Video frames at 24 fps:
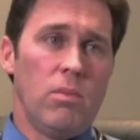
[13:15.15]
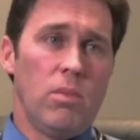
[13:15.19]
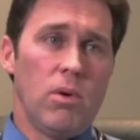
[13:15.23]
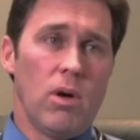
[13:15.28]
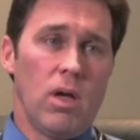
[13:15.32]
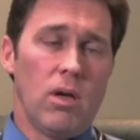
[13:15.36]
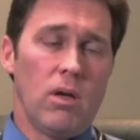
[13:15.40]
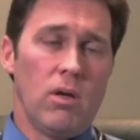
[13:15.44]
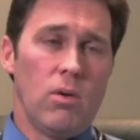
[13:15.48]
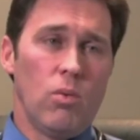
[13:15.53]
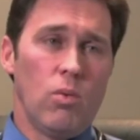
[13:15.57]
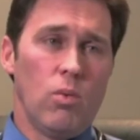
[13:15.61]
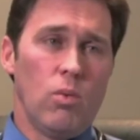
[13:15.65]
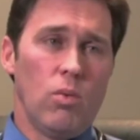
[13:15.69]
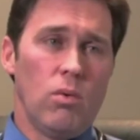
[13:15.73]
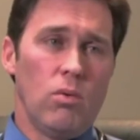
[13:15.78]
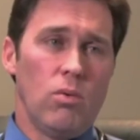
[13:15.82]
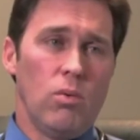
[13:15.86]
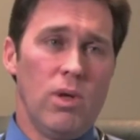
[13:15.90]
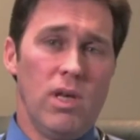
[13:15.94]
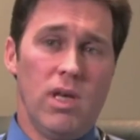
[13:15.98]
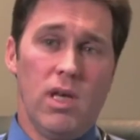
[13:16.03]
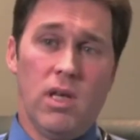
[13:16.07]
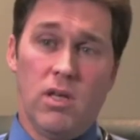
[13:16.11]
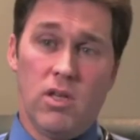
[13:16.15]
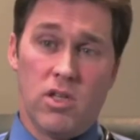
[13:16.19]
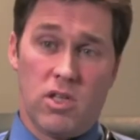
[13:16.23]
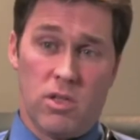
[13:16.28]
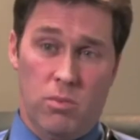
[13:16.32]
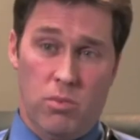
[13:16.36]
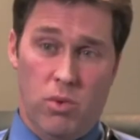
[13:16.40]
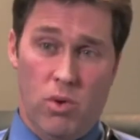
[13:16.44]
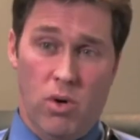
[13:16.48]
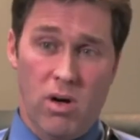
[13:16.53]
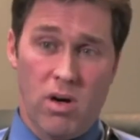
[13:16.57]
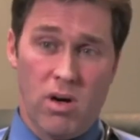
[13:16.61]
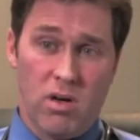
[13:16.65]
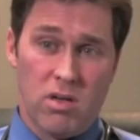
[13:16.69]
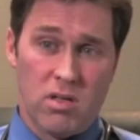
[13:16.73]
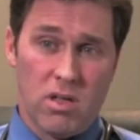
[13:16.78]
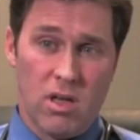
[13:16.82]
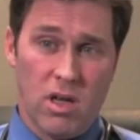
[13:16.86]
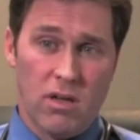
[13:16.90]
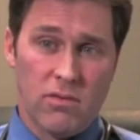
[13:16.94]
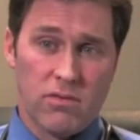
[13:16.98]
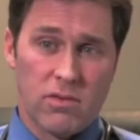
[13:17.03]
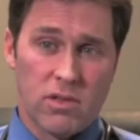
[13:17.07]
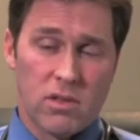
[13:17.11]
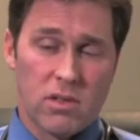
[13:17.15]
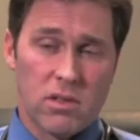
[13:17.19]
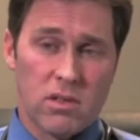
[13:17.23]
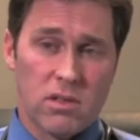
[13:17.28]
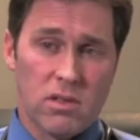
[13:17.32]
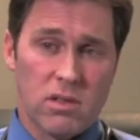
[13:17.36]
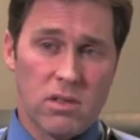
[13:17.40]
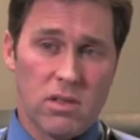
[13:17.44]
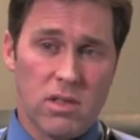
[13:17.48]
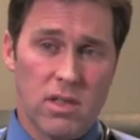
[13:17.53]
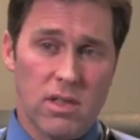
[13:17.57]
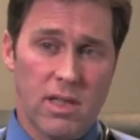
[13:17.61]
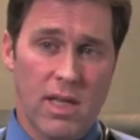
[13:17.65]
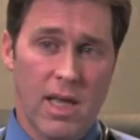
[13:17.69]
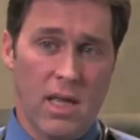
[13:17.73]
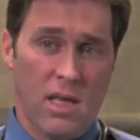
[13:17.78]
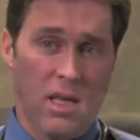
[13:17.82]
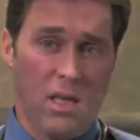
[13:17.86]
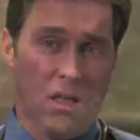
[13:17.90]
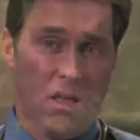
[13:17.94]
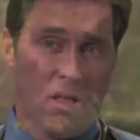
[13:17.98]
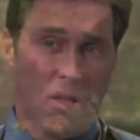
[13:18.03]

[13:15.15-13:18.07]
But we need to support ourselves in that